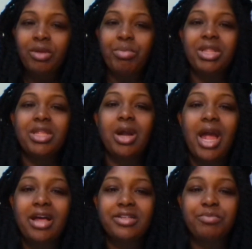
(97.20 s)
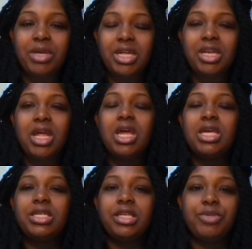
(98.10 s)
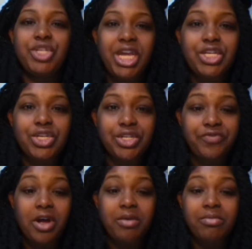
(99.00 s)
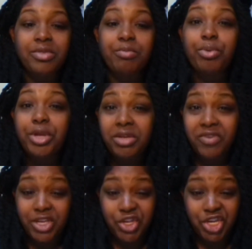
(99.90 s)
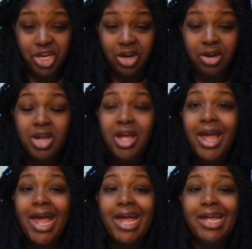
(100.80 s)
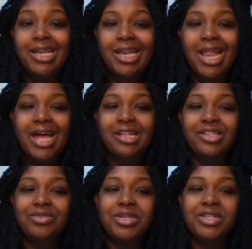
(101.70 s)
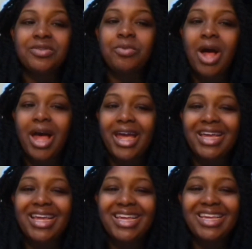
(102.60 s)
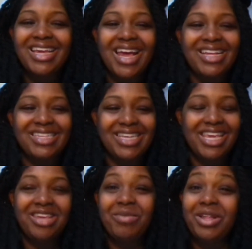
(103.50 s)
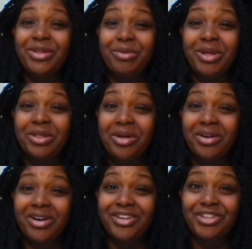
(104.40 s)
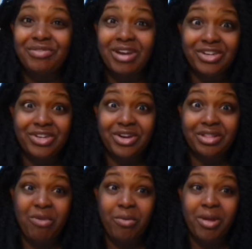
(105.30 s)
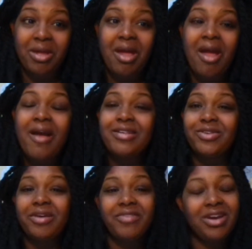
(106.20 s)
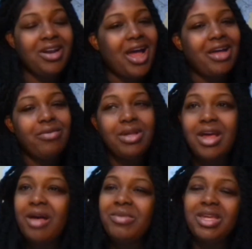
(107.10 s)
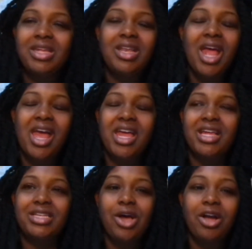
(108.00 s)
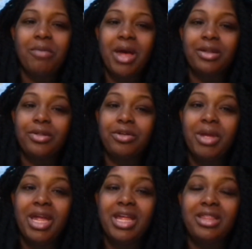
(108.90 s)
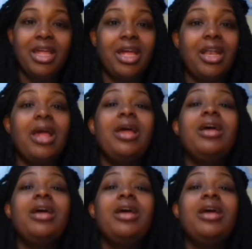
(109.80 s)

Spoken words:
But there has been some changes from the previous year, and that is the reason why it's taking me a little bit longer to register at the moment. So I figured I would come in and talk about it a little bit, and then